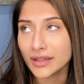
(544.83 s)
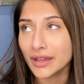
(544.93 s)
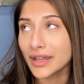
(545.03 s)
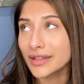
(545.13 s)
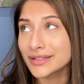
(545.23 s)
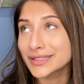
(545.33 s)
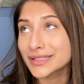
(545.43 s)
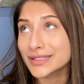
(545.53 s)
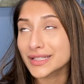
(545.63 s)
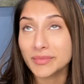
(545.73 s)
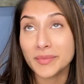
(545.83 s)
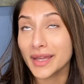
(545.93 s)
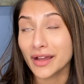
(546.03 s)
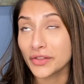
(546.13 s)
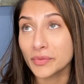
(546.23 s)
And some of
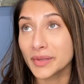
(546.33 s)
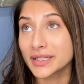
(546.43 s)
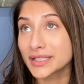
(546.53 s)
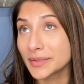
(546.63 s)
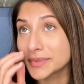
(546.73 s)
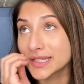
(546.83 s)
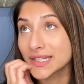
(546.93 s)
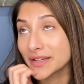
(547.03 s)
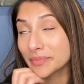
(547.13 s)
my other big tips, let's see,